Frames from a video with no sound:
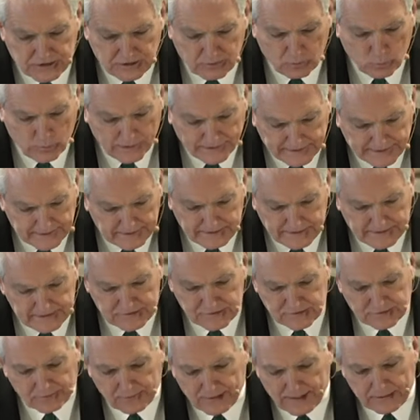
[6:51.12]

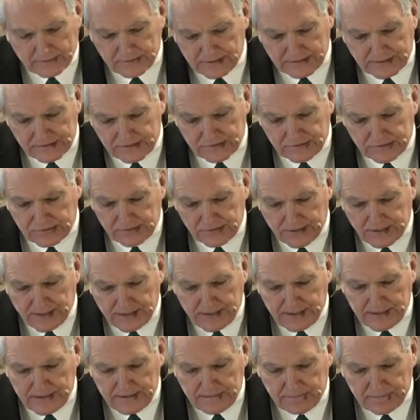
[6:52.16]
wickedness around us.
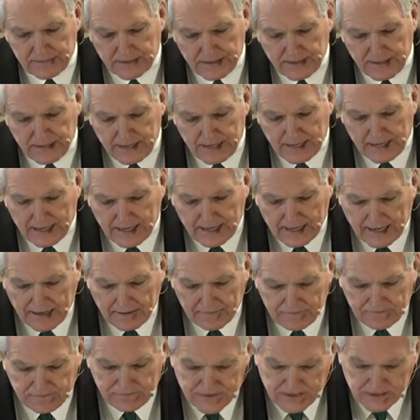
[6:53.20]
A
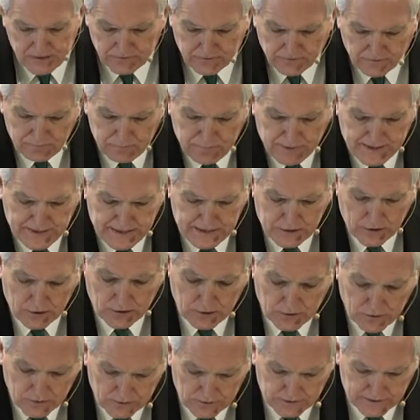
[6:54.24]
fear of being
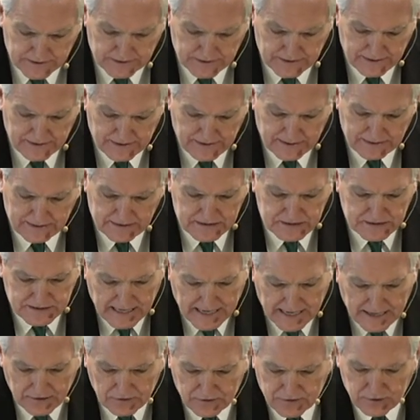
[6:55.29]
hurt, a
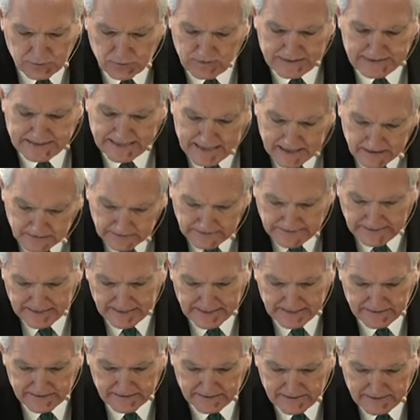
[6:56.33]
desire to
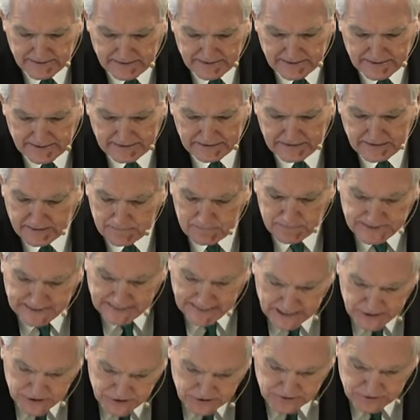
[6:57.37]
retaliate, a
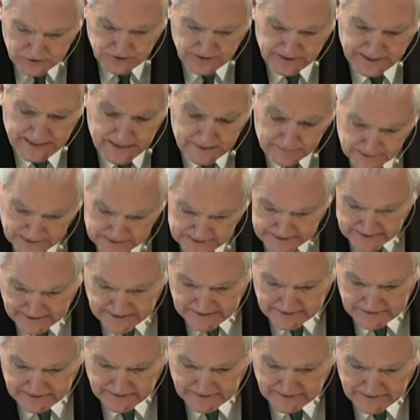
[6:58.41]
temptation to
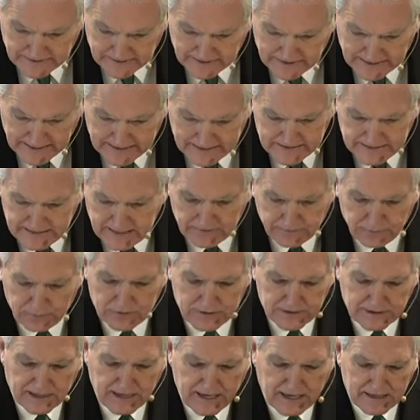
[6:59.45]
imitate. At
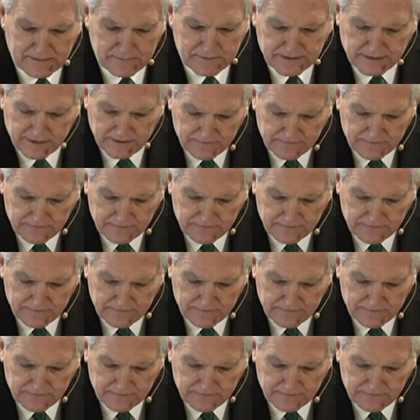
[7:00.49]
different times and in